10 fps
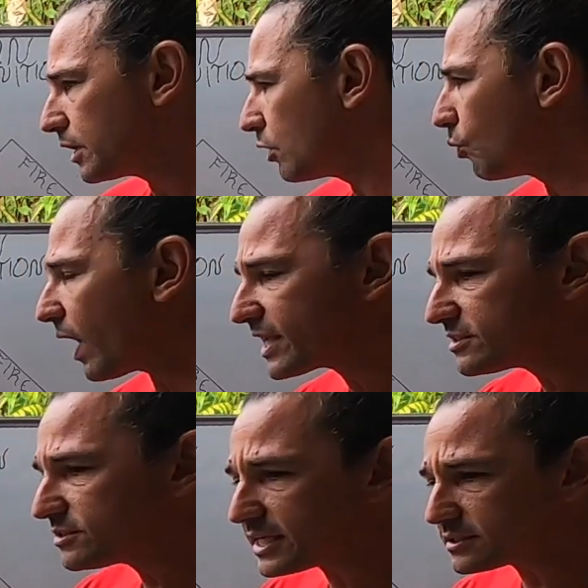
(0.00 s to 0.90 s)
What is
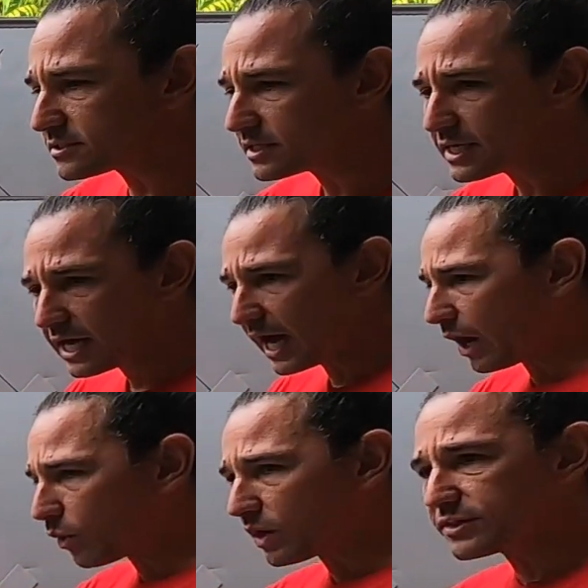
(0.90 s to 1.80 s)
this?
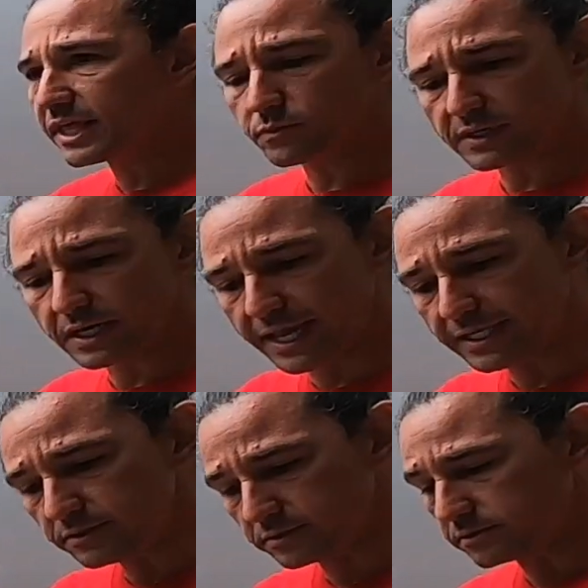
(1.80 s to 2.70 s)
How are they related?